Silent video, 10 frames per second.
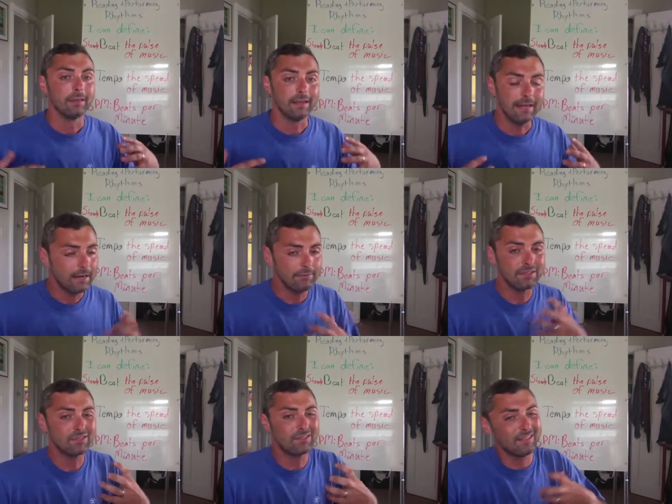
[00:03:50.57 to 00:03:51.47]
they have
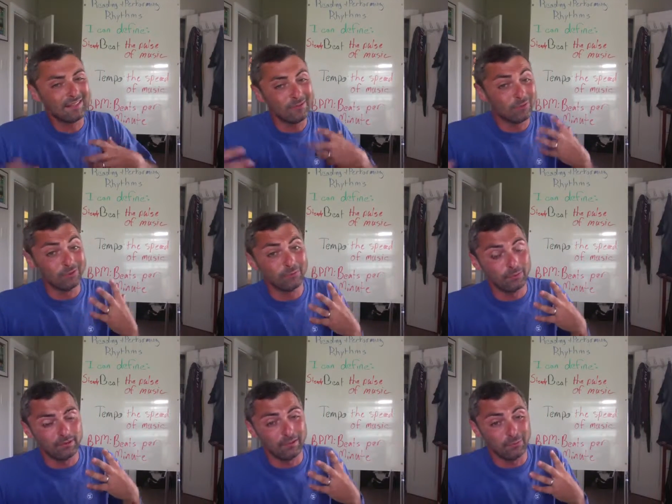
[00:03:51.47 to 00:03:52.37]
this thing
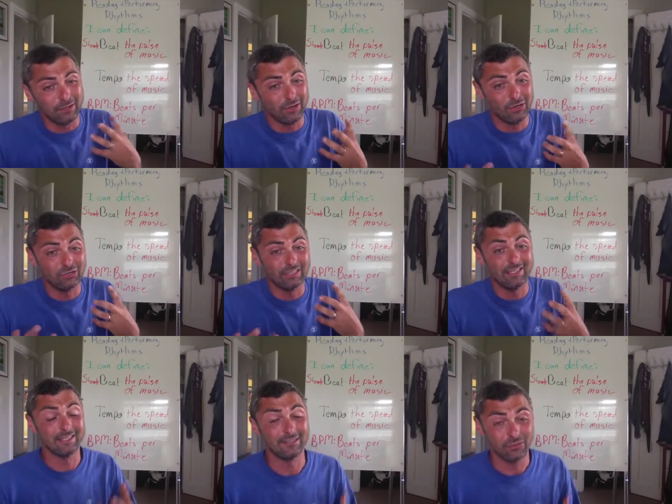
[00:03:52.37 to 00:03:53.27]
that we call
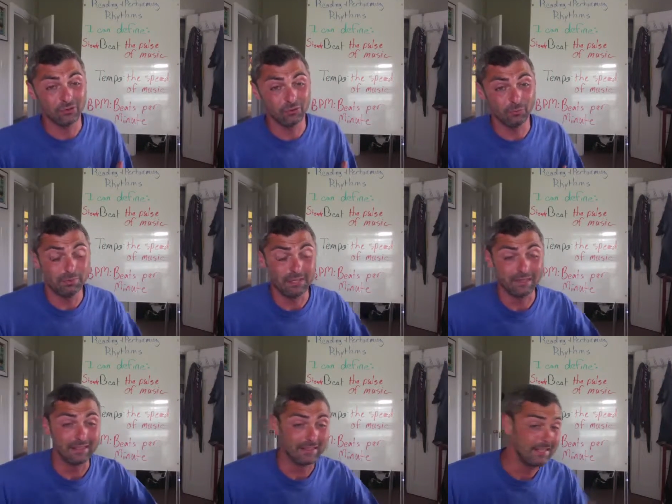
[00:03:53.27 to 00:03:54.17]
an internal beat.
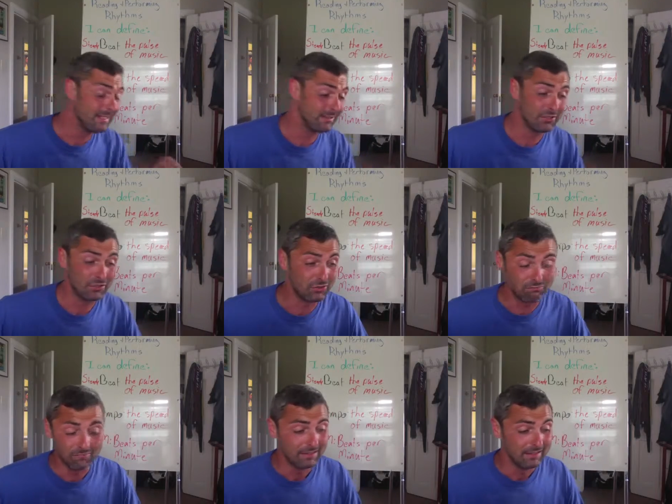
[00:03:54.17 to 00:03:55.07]
That they can just,
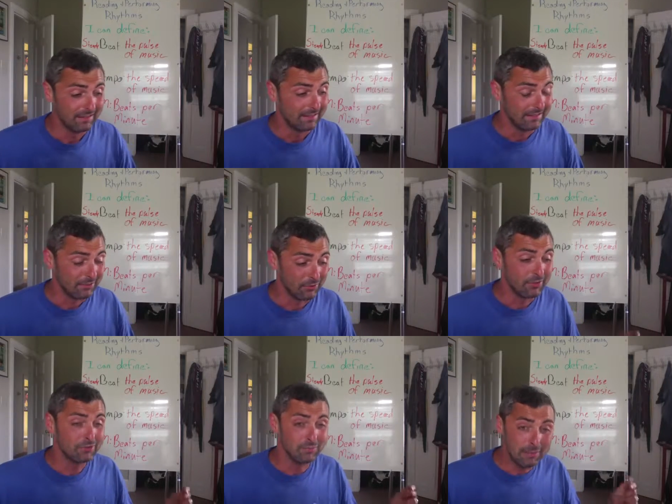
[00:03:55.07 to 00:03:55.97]

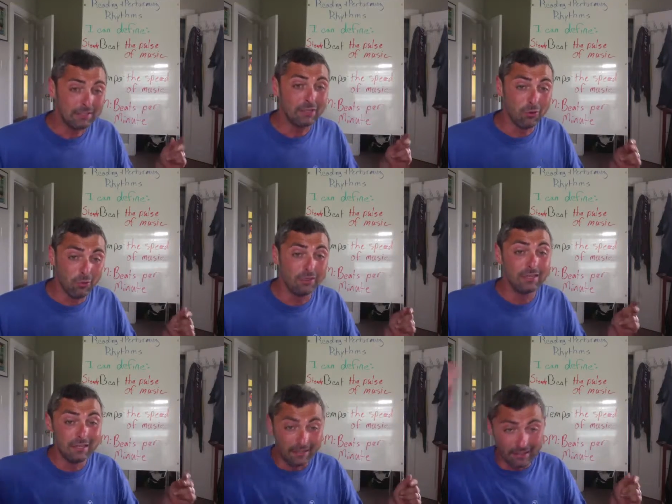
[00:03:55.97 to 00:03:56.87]
here's a beat going,
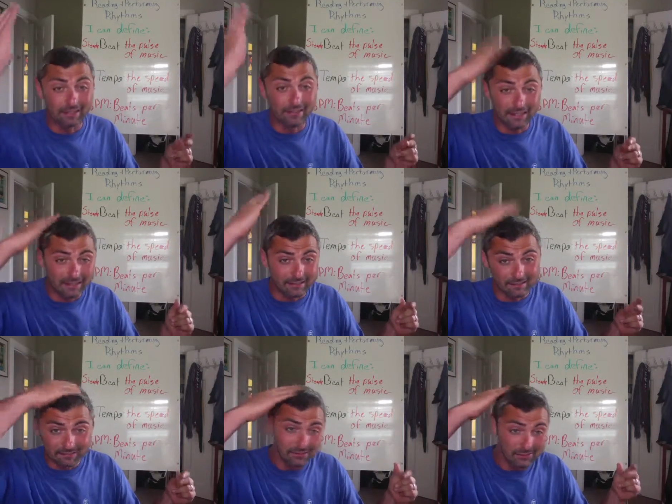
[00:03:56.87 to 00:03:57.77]
and they can
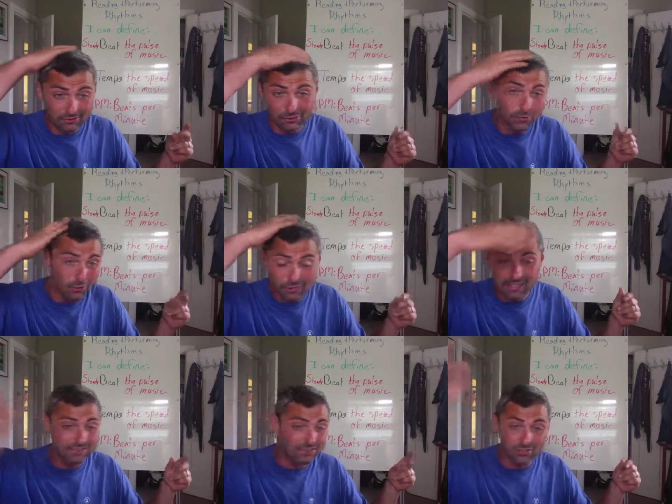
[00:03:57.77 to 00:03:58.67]
do all
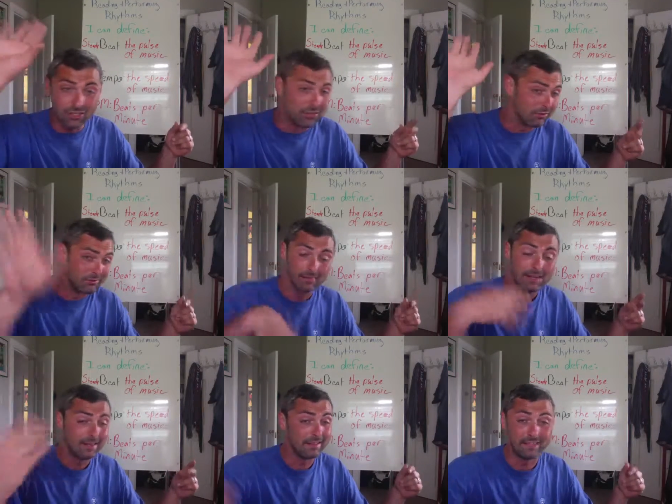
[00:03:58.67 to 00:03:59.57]
kinds of stuff.
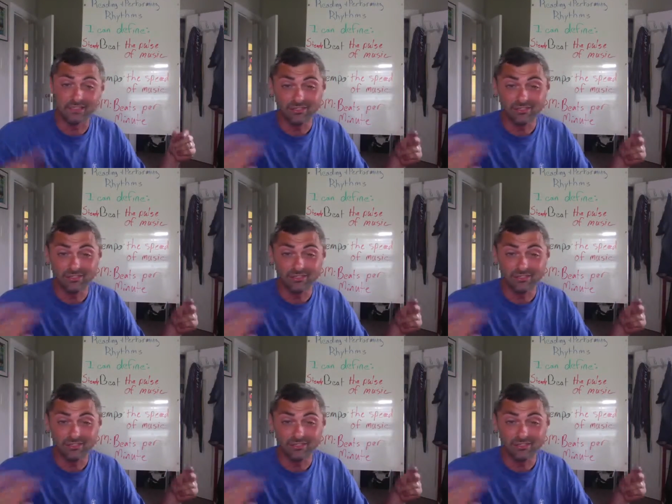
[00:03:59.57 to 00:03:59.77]
And they can